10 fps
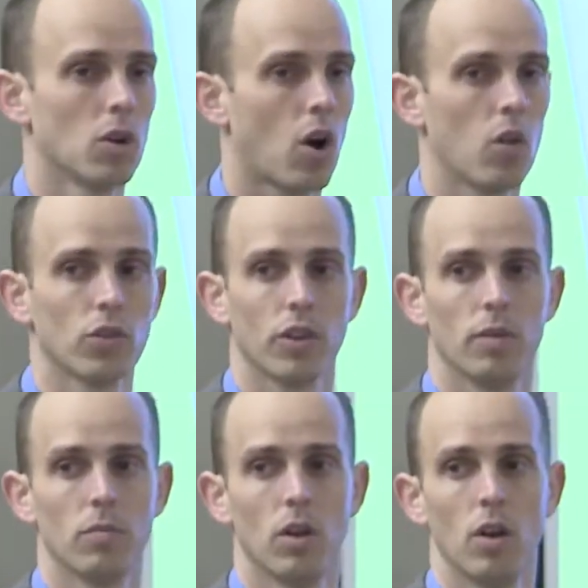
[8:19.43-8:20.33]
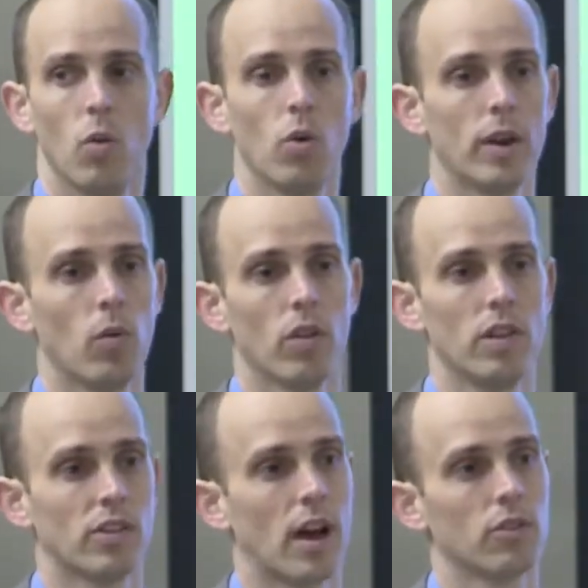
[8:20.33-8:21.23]
Call us up. We'll get one of
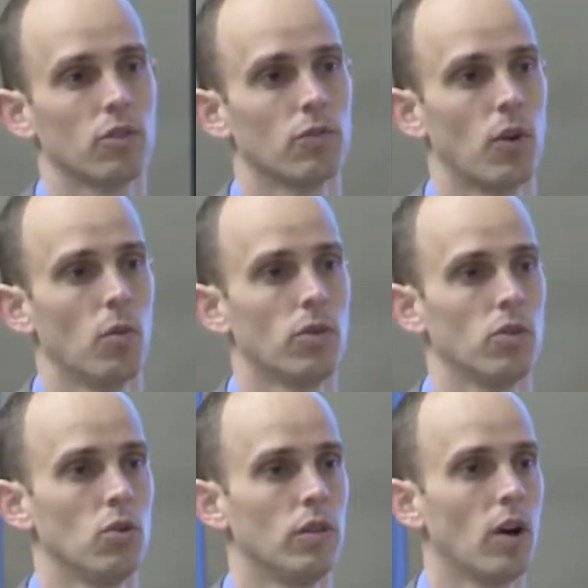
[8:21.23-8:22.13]
these guys on the phone with you,